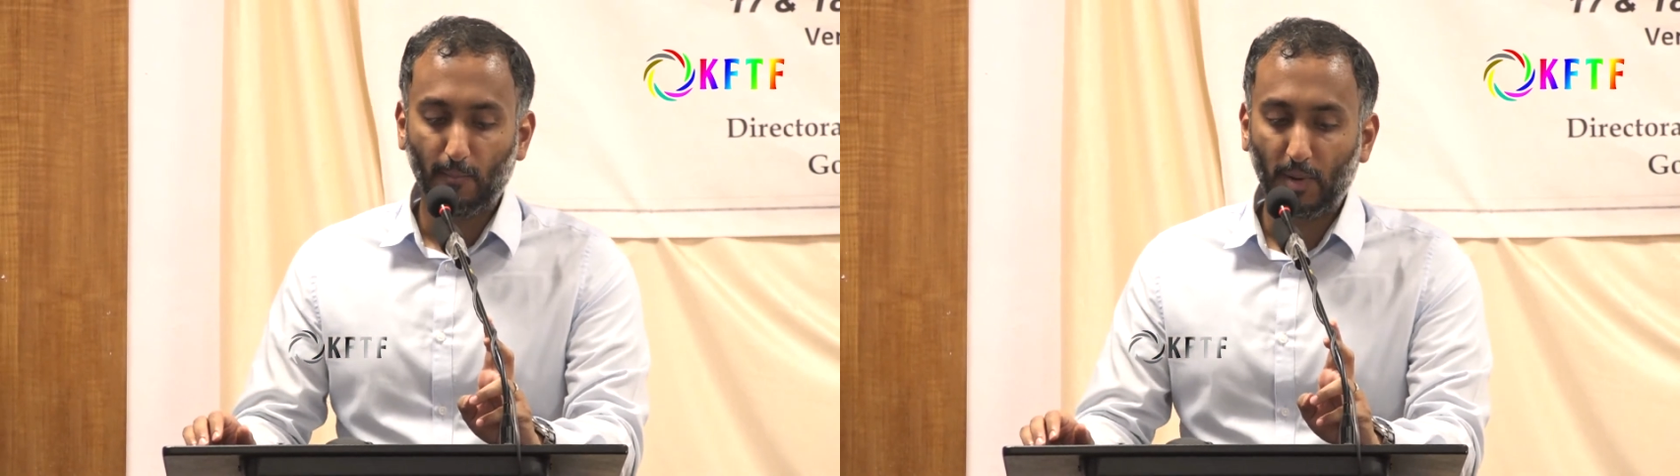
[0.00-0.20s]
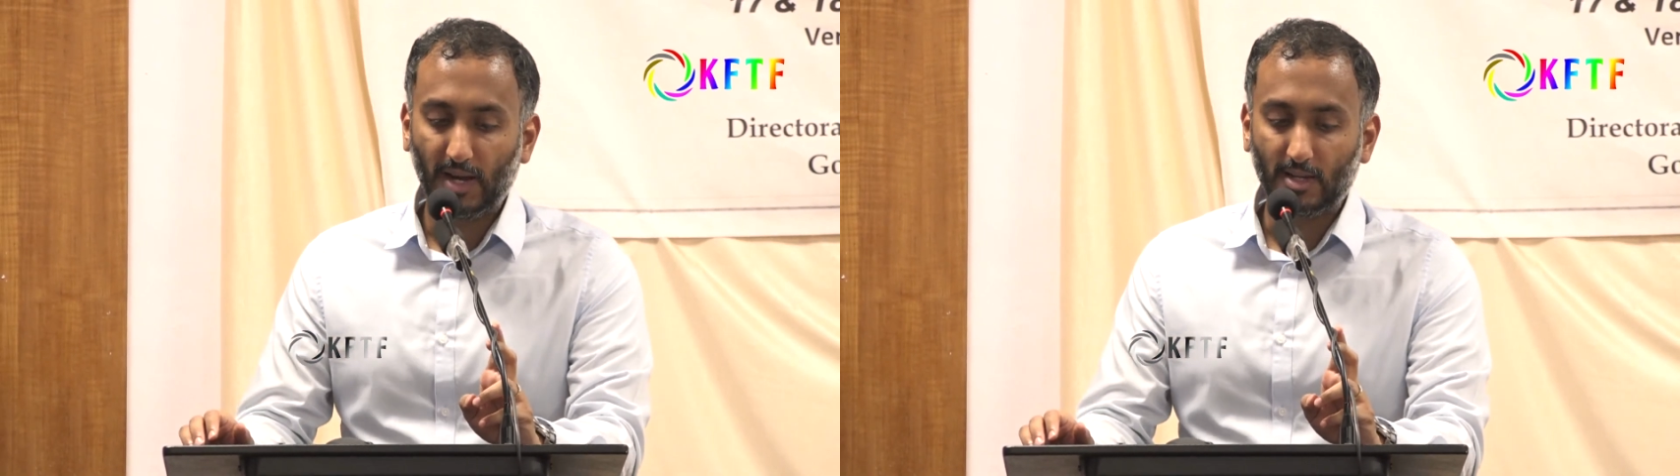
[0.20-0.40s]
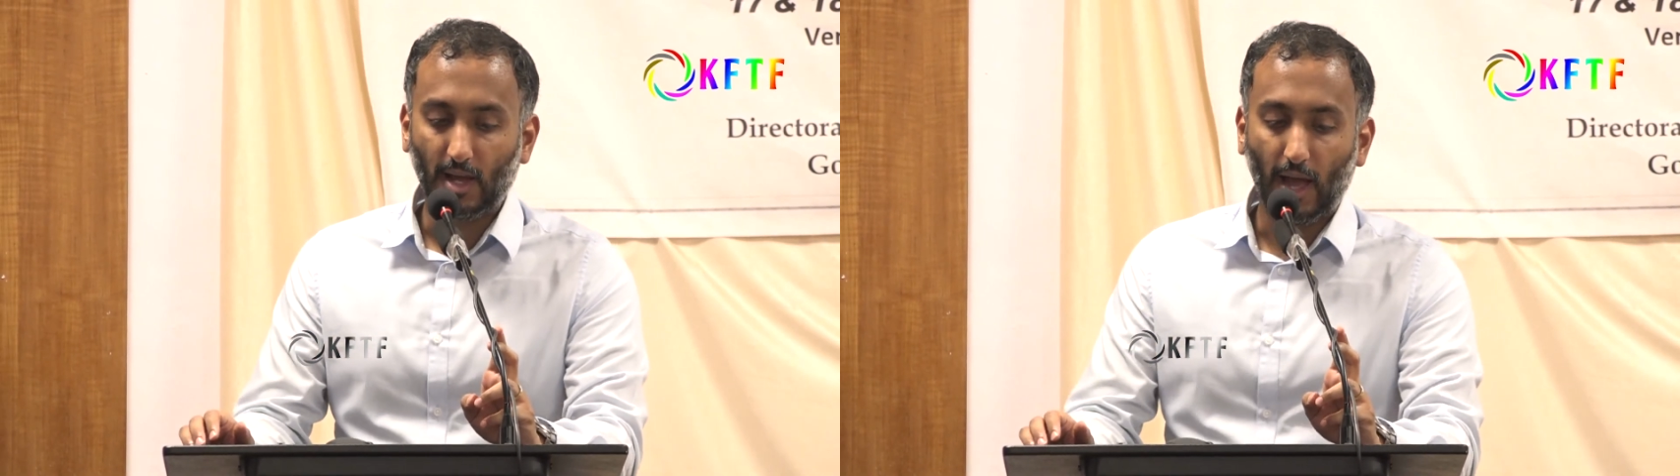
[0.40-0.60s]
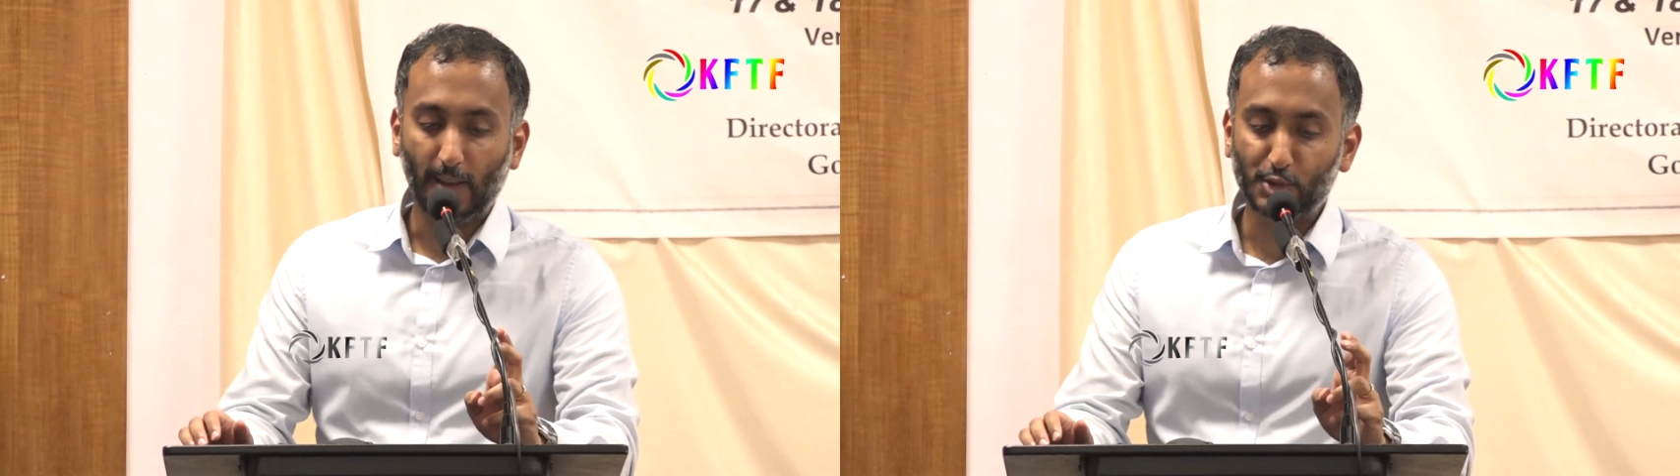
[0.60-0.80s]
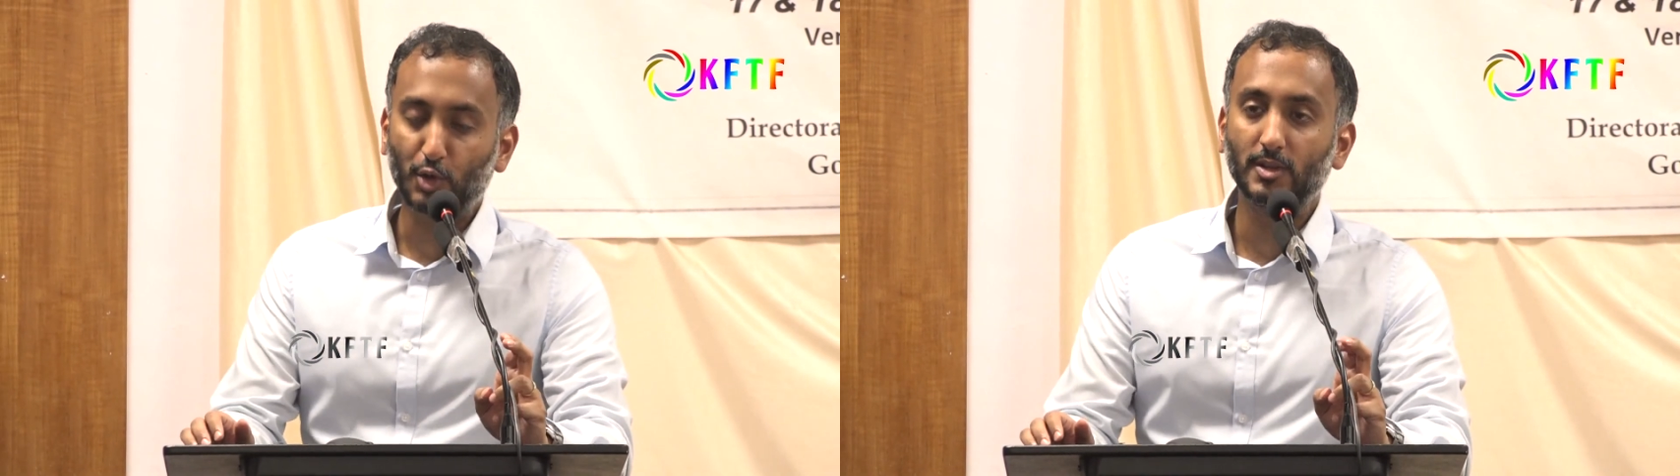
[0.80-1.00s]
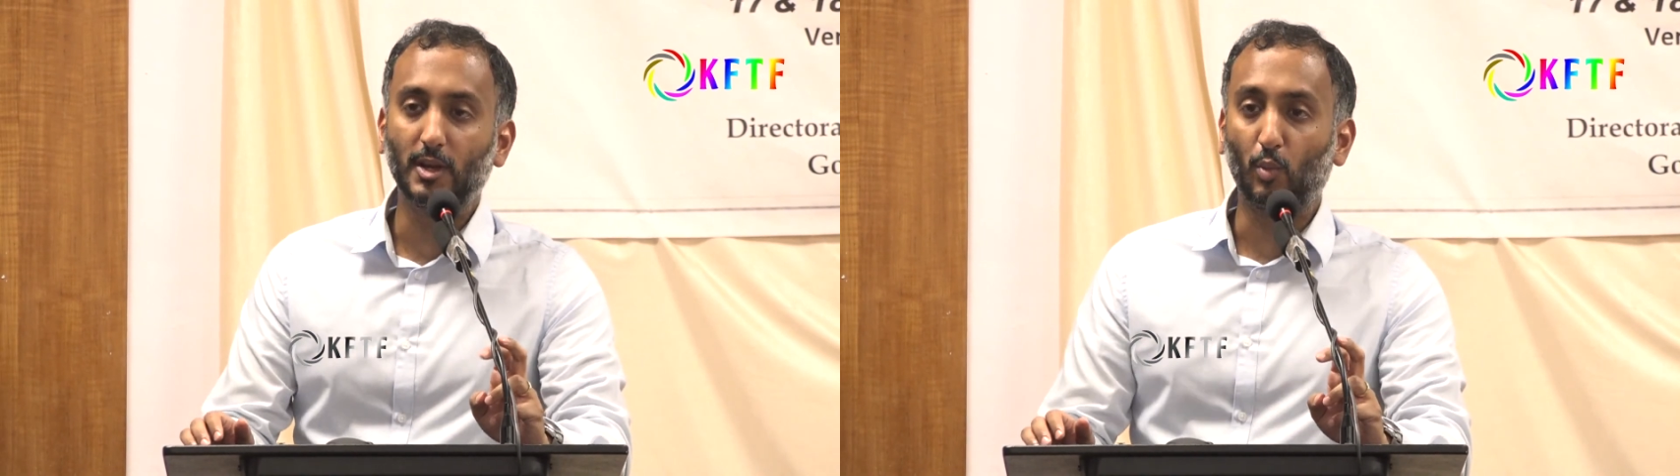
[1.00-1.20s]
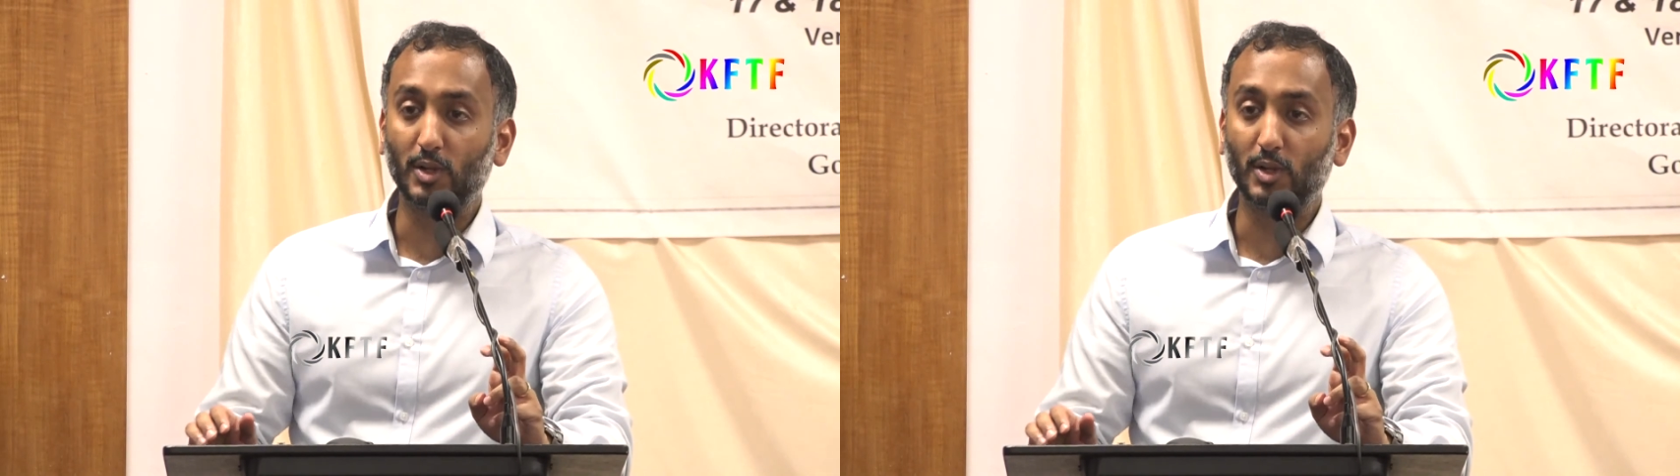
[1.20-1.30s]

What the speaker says: But I'm sure that